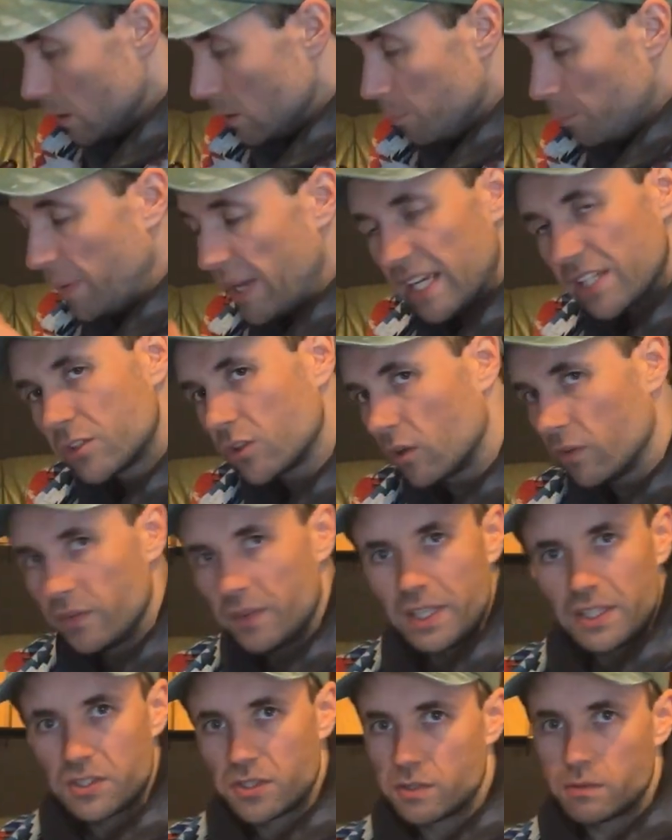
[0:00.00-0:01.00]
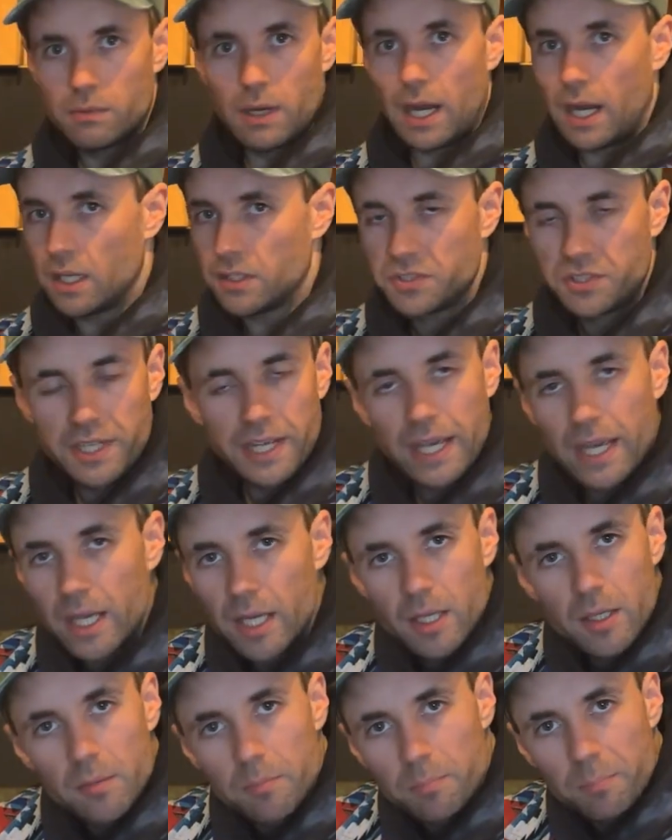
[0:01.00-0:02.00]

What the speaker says: Based on this RCA,